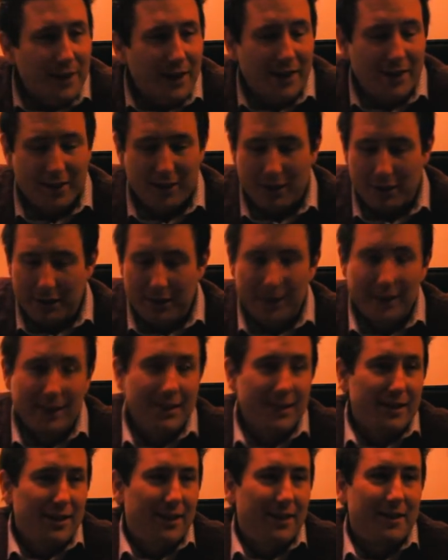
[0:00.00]
Uh,
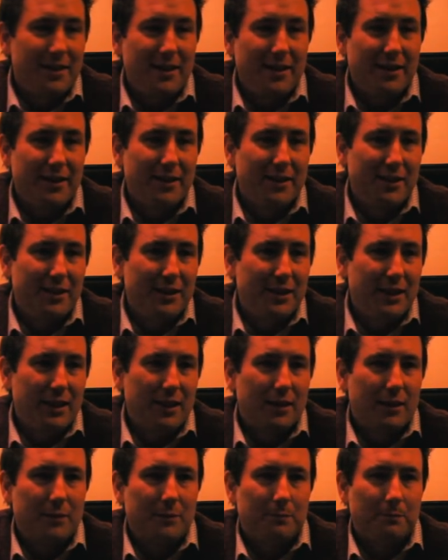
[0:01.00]
I did
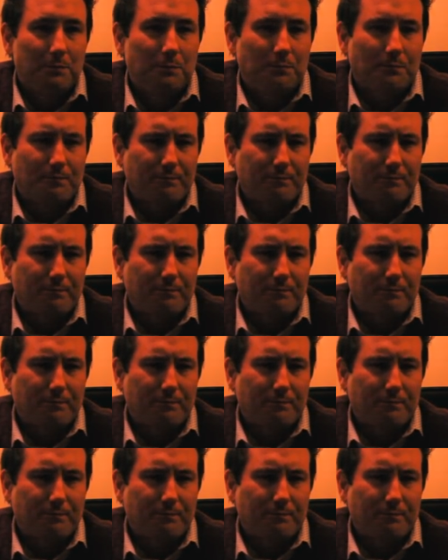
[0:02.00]
um,